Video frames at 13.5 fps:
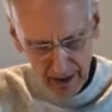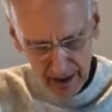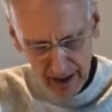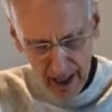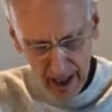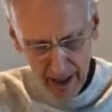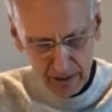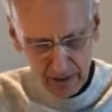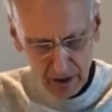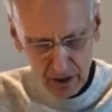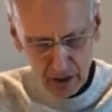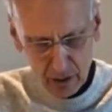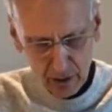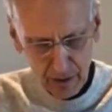yams and the
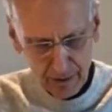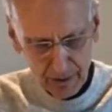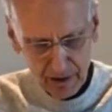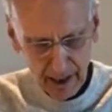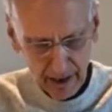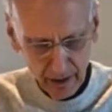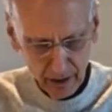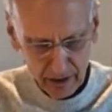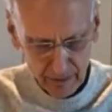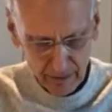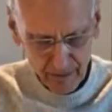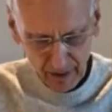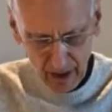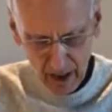sweet potatoes.
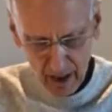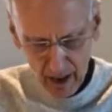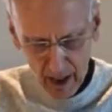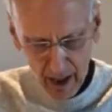I